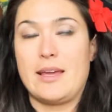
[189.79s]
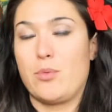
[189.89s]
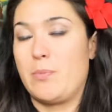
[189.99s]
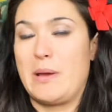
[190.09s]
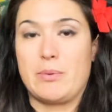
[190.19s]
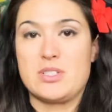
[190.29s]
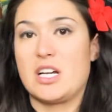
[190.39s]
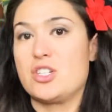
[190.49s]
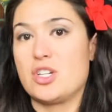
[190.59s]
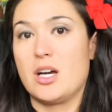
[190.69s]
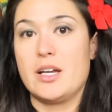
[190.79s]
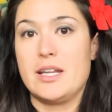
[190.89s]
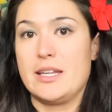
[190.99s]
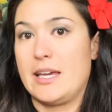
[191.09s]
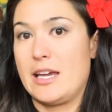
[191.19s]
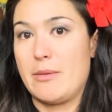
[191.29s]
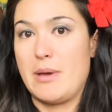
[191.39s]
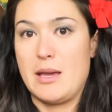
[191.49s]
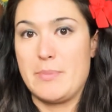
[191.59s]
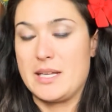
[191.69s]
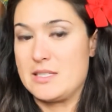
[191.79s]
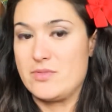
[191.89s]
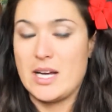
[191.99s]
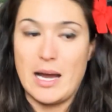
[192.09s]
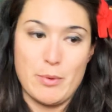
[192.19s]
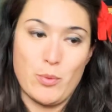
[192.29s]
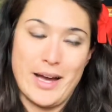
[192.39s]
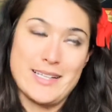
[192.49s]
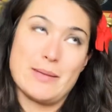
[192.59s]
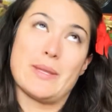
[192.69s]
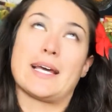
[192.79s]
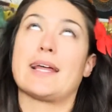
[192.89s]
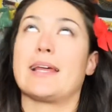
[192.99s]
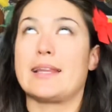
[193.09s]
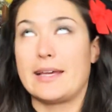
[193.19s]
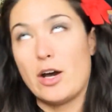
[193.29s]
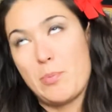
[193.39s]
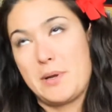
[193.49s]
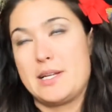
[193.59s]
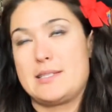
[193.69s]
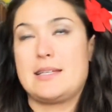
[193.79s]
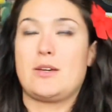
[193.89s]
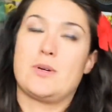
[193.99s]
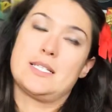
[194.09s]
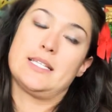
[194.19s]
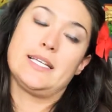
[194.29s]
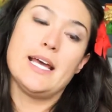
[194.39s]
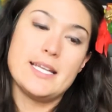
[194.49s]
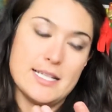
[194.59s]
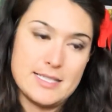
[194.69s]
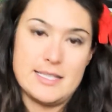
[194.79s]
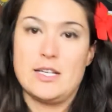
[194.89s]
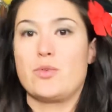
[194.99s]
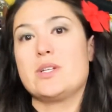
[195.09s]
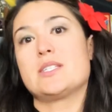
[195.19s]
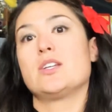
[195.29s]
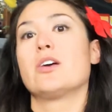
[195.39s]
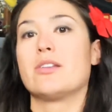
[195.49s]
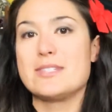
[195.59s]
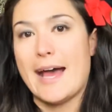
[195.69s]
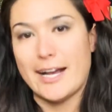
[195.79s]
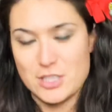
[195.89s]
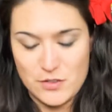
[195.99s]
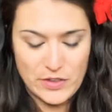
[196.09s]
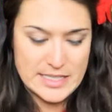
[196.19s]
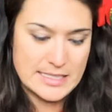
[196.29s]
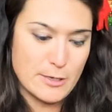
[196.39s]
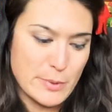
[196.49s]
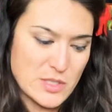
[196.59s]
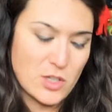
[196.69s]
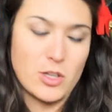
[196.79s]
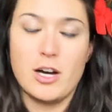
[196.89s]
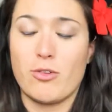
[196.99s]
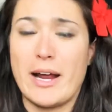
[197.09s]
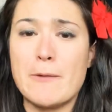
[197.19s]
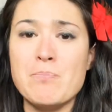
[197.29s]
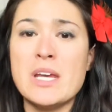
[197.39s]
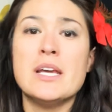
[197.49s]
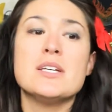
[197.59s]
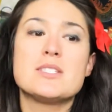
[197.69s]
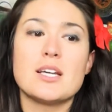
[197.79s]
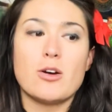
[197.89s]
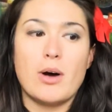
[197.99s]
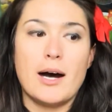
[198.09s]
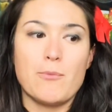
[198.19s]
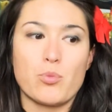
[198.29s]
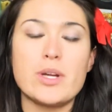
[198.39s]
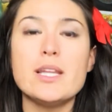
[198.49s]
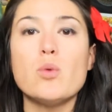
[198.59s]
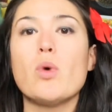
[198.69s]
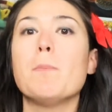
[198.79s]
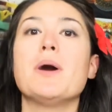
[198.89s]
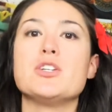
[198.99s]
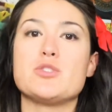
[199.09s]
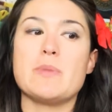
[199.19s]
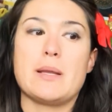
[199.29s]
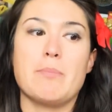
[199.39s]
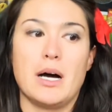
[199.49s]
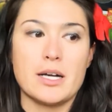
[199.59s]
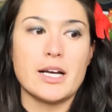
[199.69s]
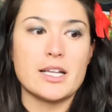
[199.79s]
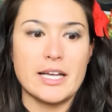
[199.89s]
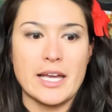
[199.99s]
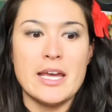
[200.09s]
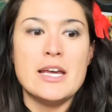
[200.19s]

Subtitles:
they wouldn't be able to touch on in the anime because of timing wise. I mean, they got like the opening sequence and the ending sequence, and you know those action fights need to be so long, right? So reading the One Punch Man manga like